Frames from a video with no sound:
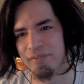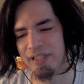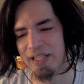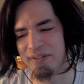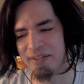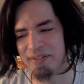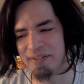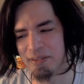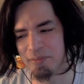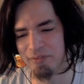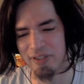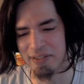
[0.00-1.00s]
Yeah, 6th
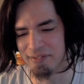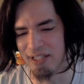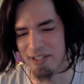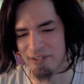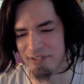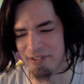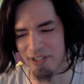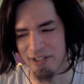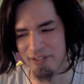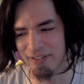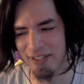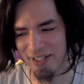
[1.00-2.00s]
Element Randy's not a good
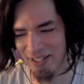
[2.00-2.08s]
card.